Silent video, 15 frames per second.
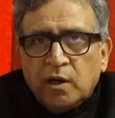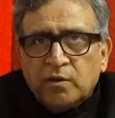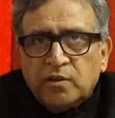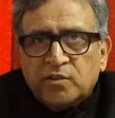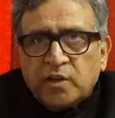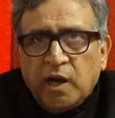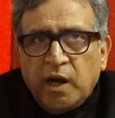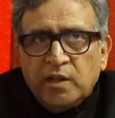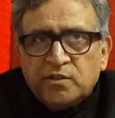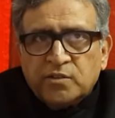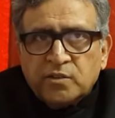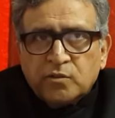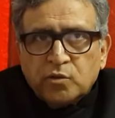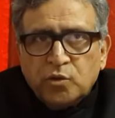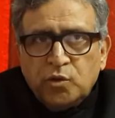
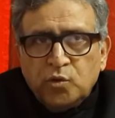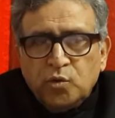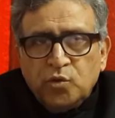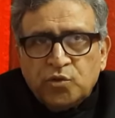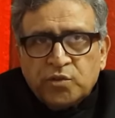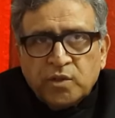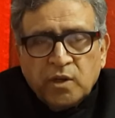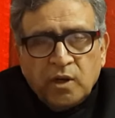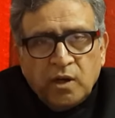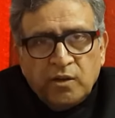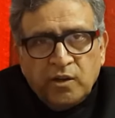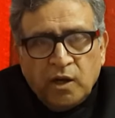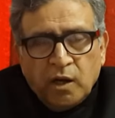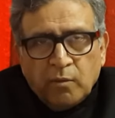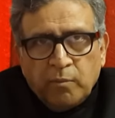decides to use
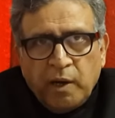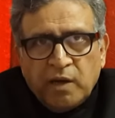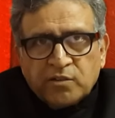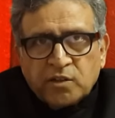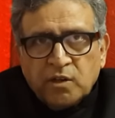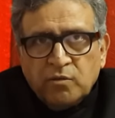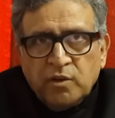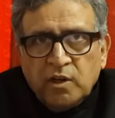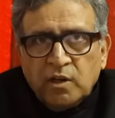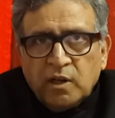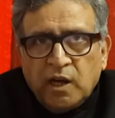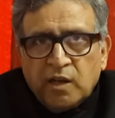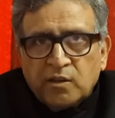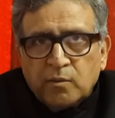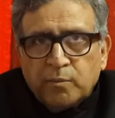young Baskerville
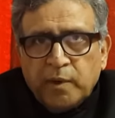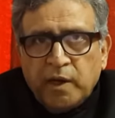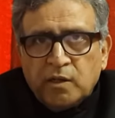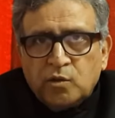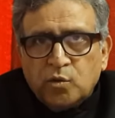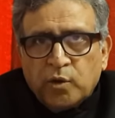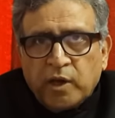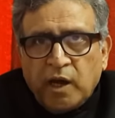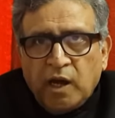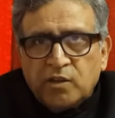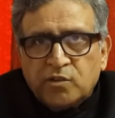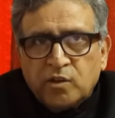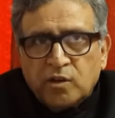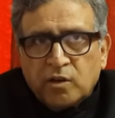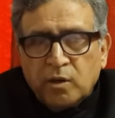as a bait to
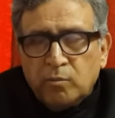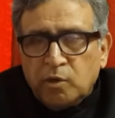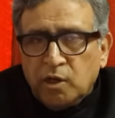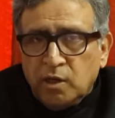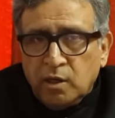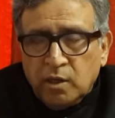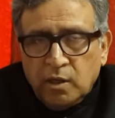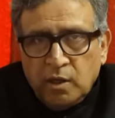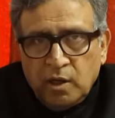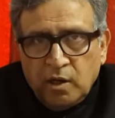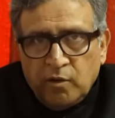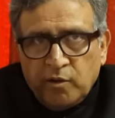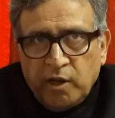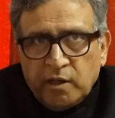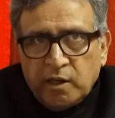catch the criminal
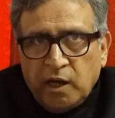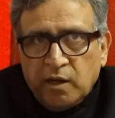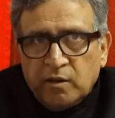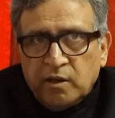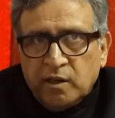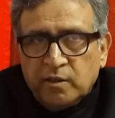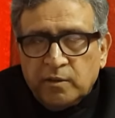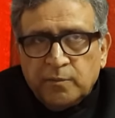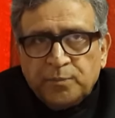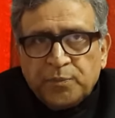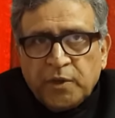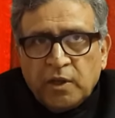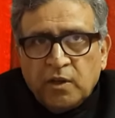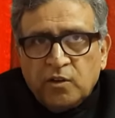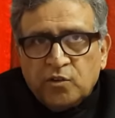red-handed.
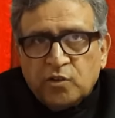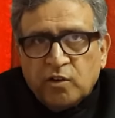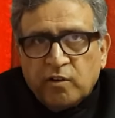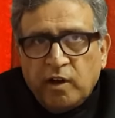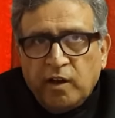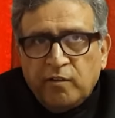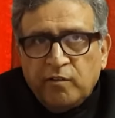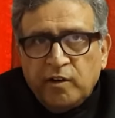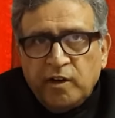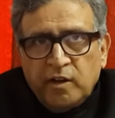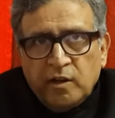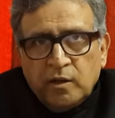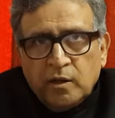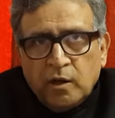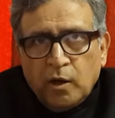Sir
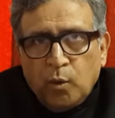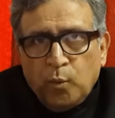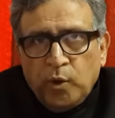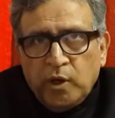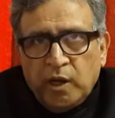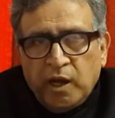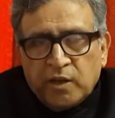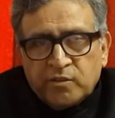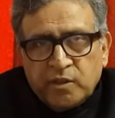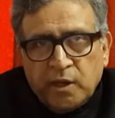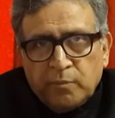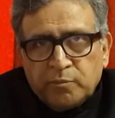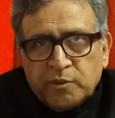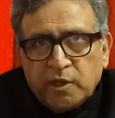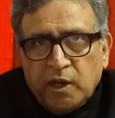Henry will
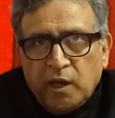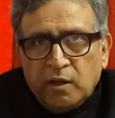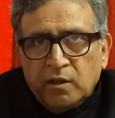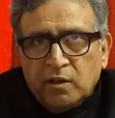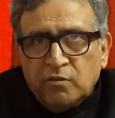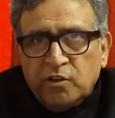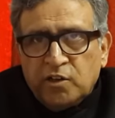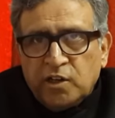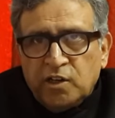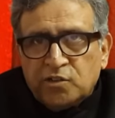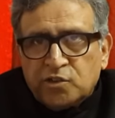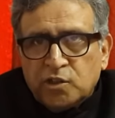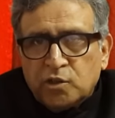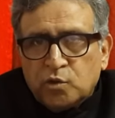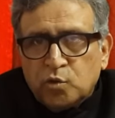accept an
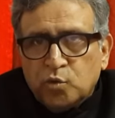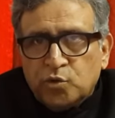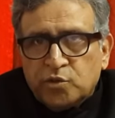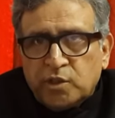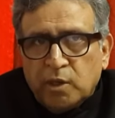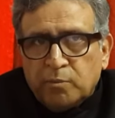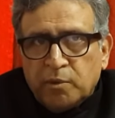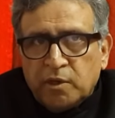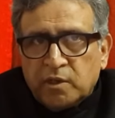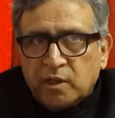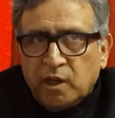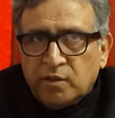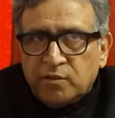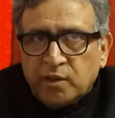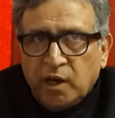invitation to
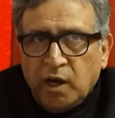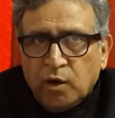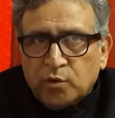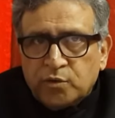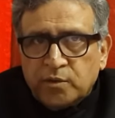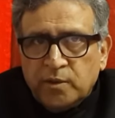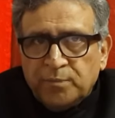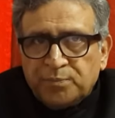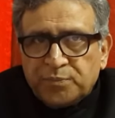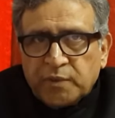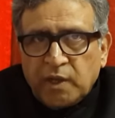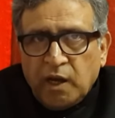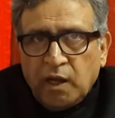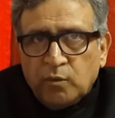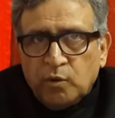Stapleton's house
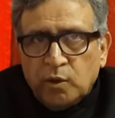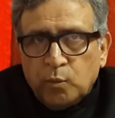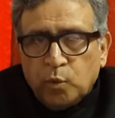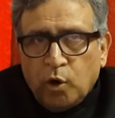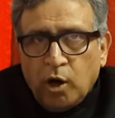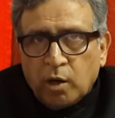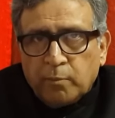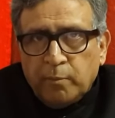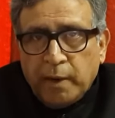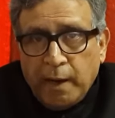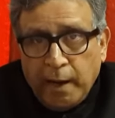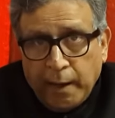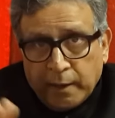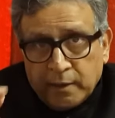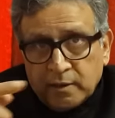and will walk
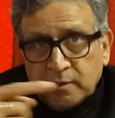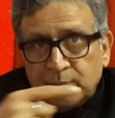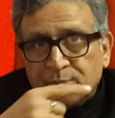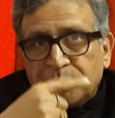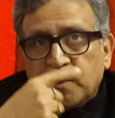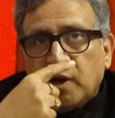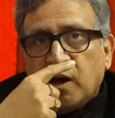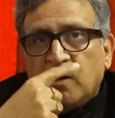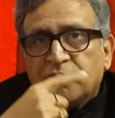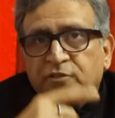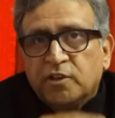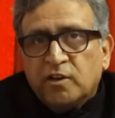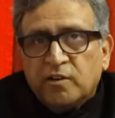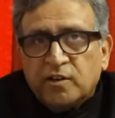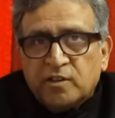back
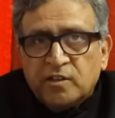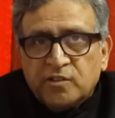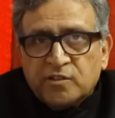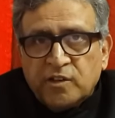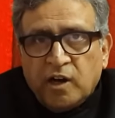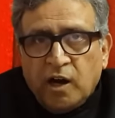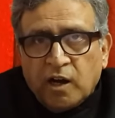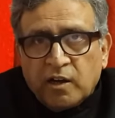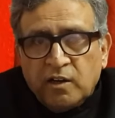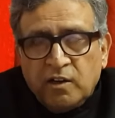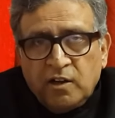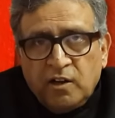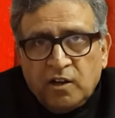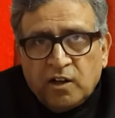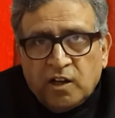after it is dark,
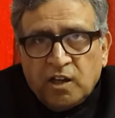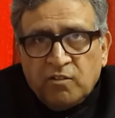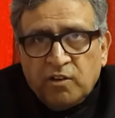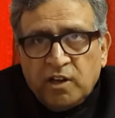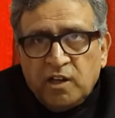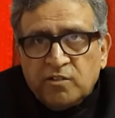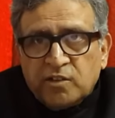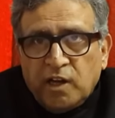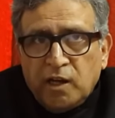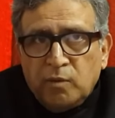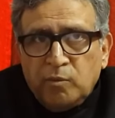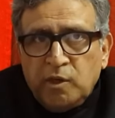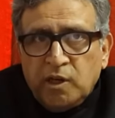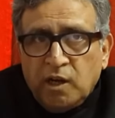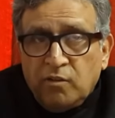giving his
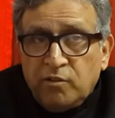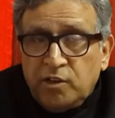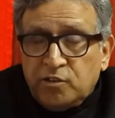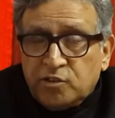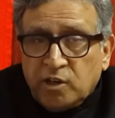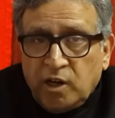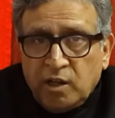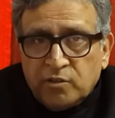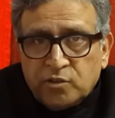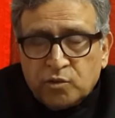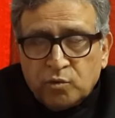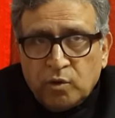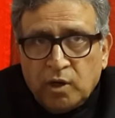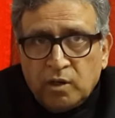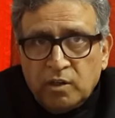enemy every chance
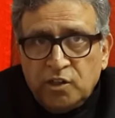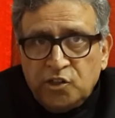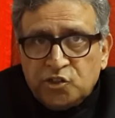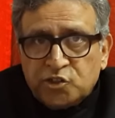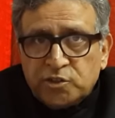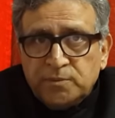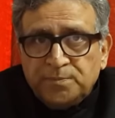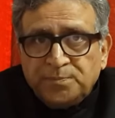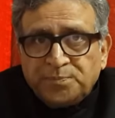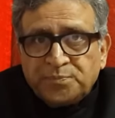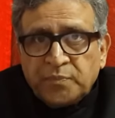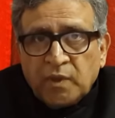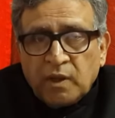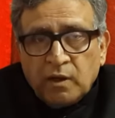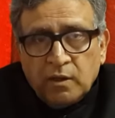to unleash
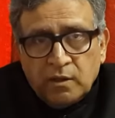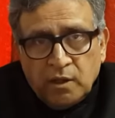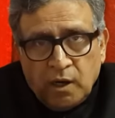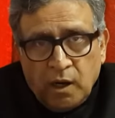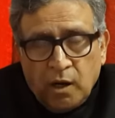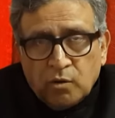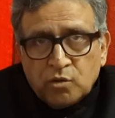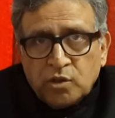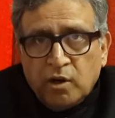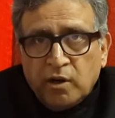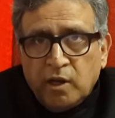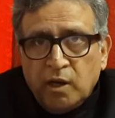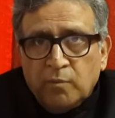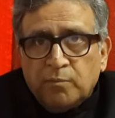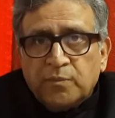the Hound on
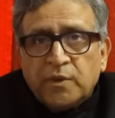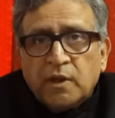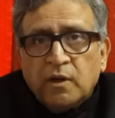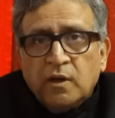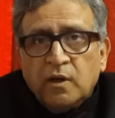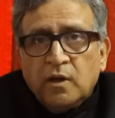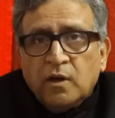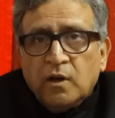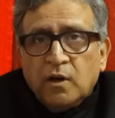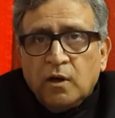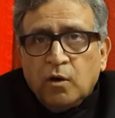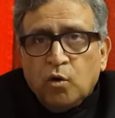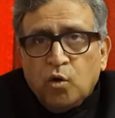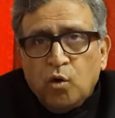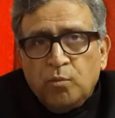him.
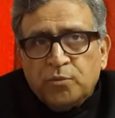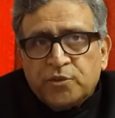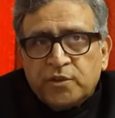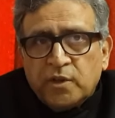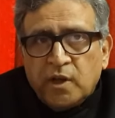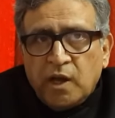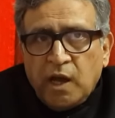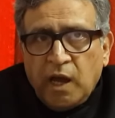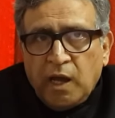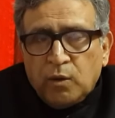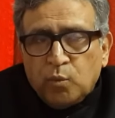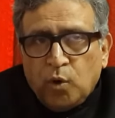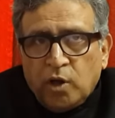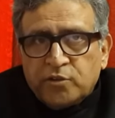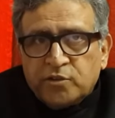Holmes
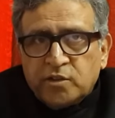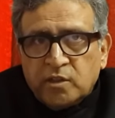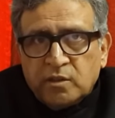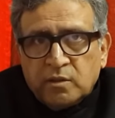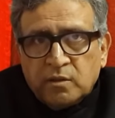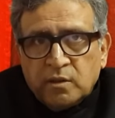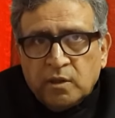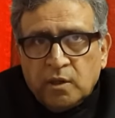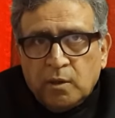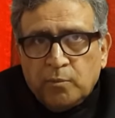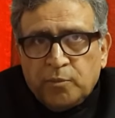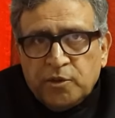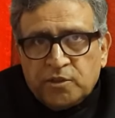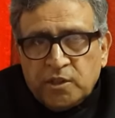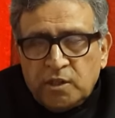and Watson
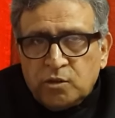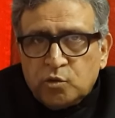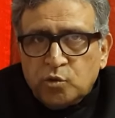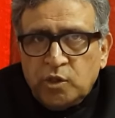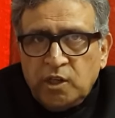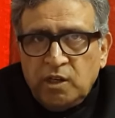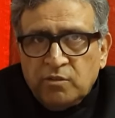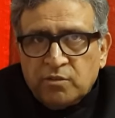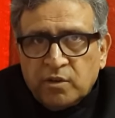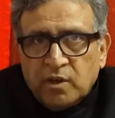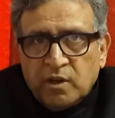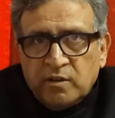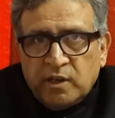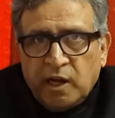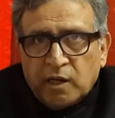pretend to
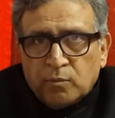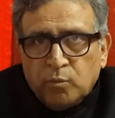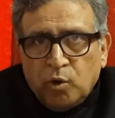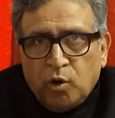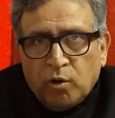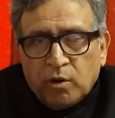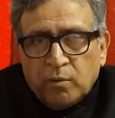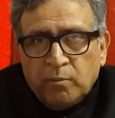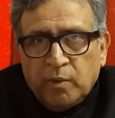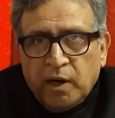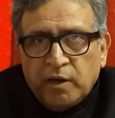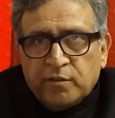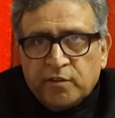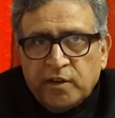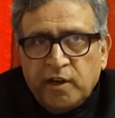leave Dartmoor
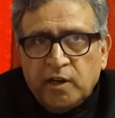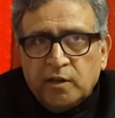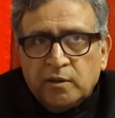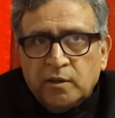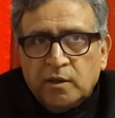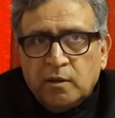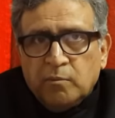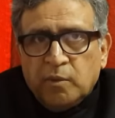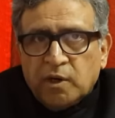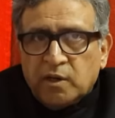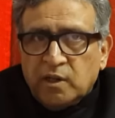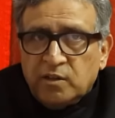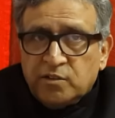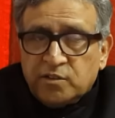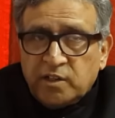by train, but
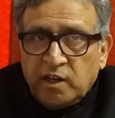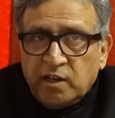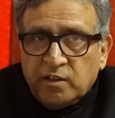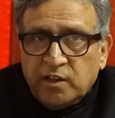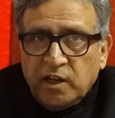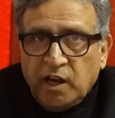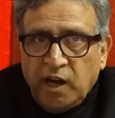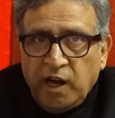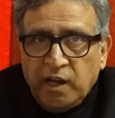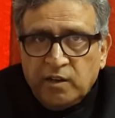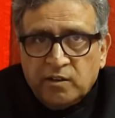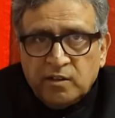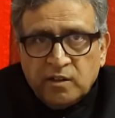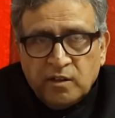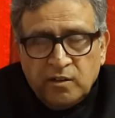instead they
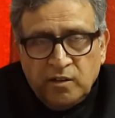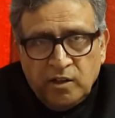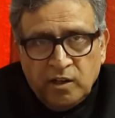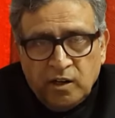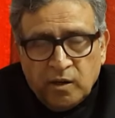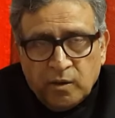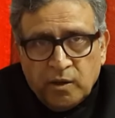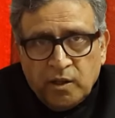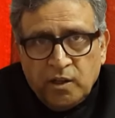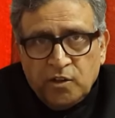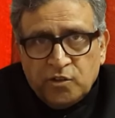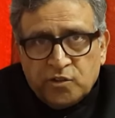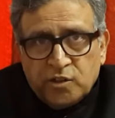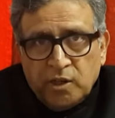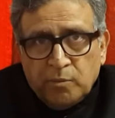hide near
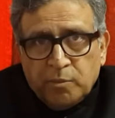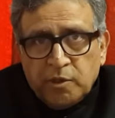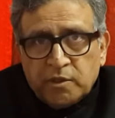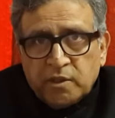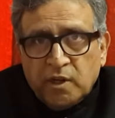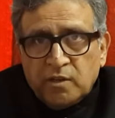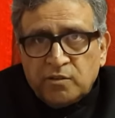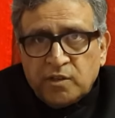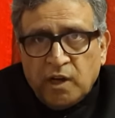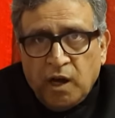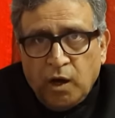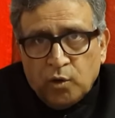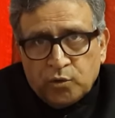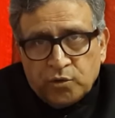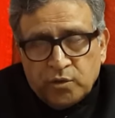Stapleton's
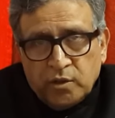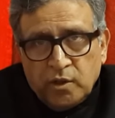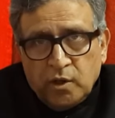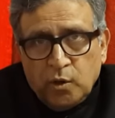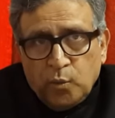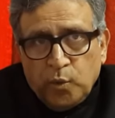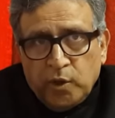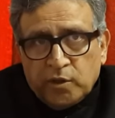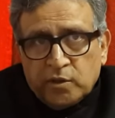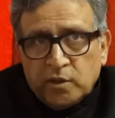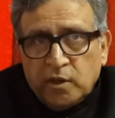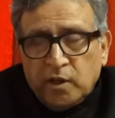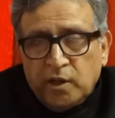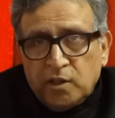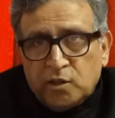house with
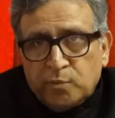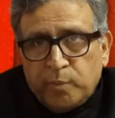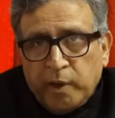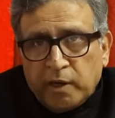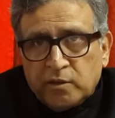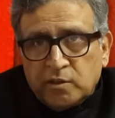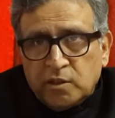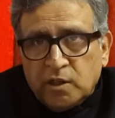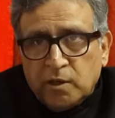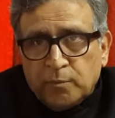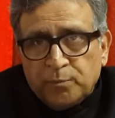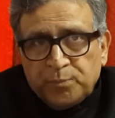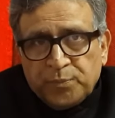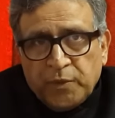Inspector